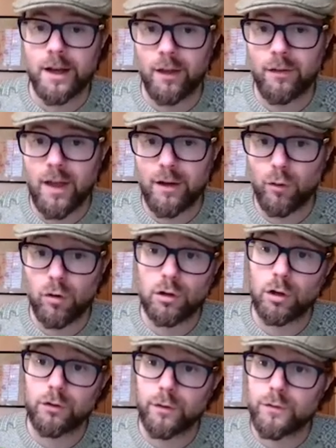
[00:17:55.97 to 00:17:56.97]
And therefore,
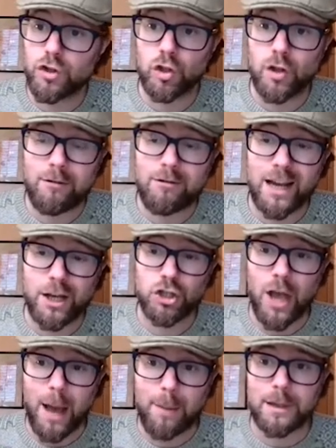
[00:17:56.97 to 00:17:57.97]
a lot of generic
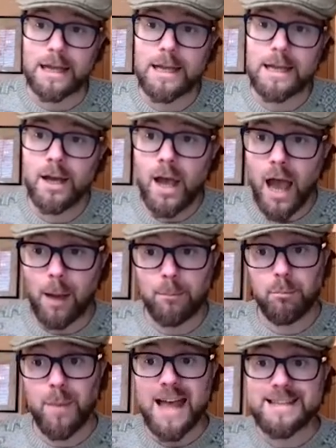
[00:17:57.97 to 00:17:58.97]
Chablis
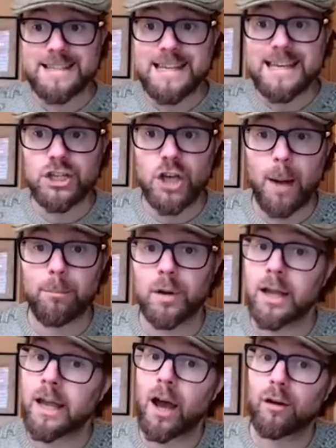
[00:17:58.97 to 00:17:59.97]
and Petit
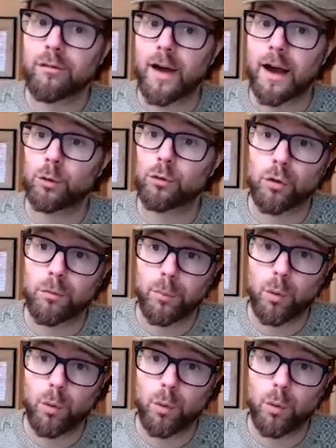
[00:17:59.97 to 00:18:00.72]
Chablis are found on